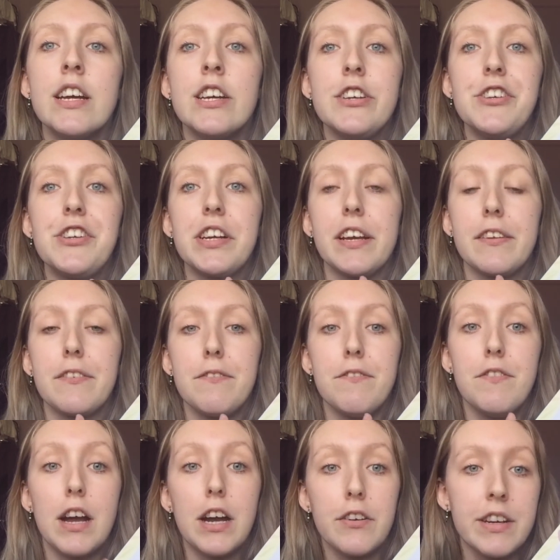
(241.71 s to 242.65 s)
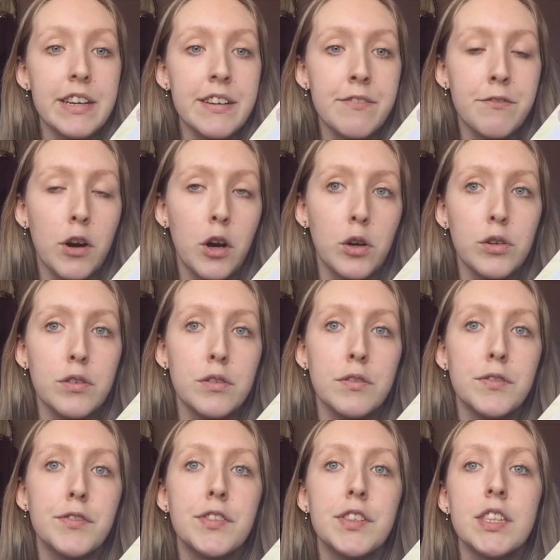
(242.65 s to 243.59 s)
She gets very
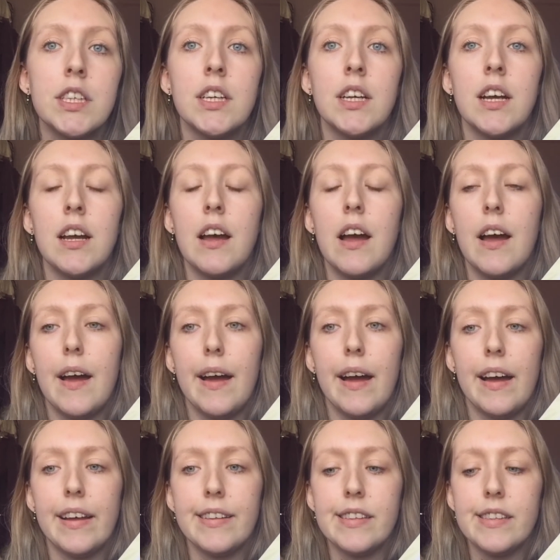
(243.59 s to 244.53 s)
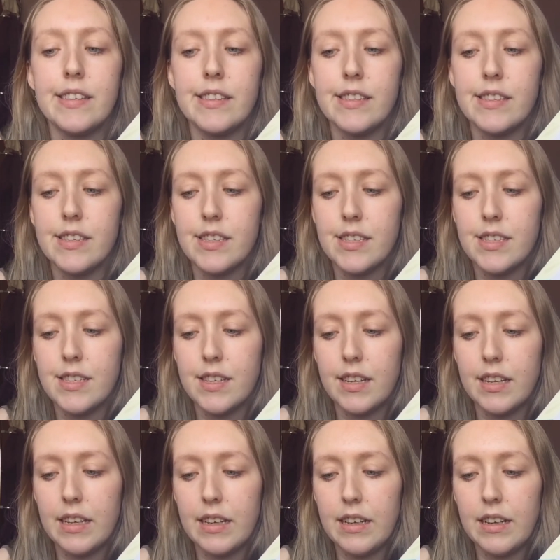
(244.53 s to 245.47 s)
involved, and
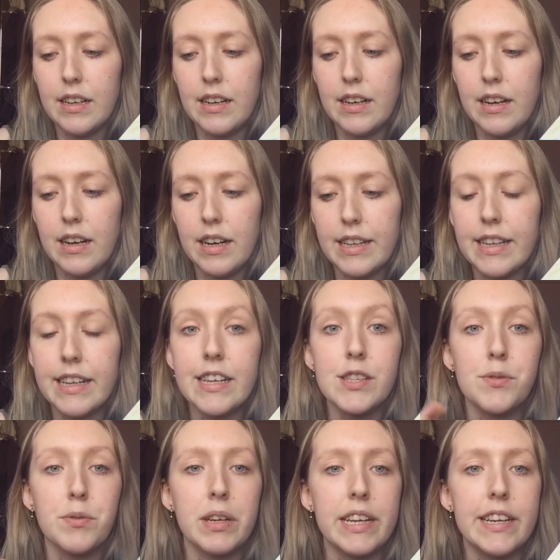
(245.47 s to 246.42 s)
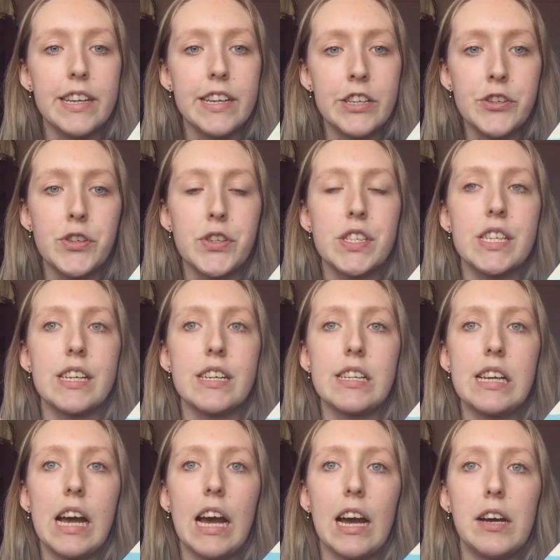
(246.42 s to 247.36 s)
I think it's really interesting
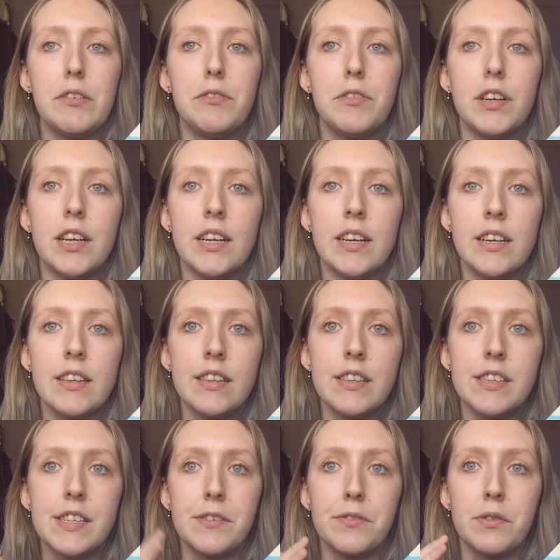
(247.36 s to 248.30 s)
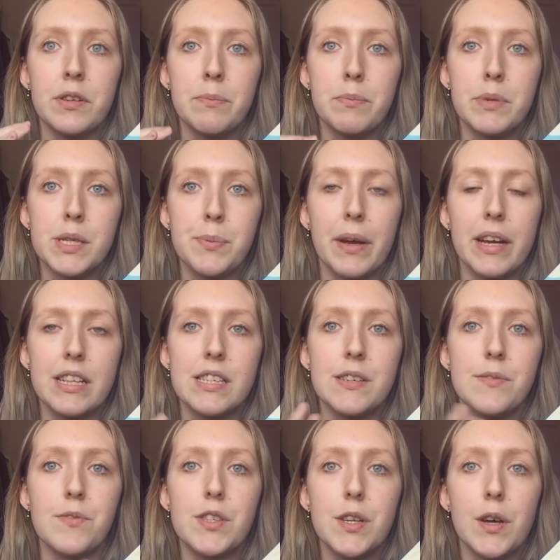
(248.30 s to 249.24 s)
to have different
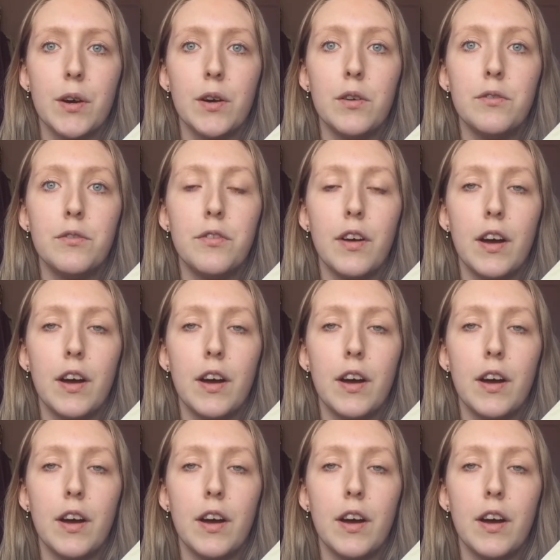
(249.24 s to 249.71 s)
perspectives of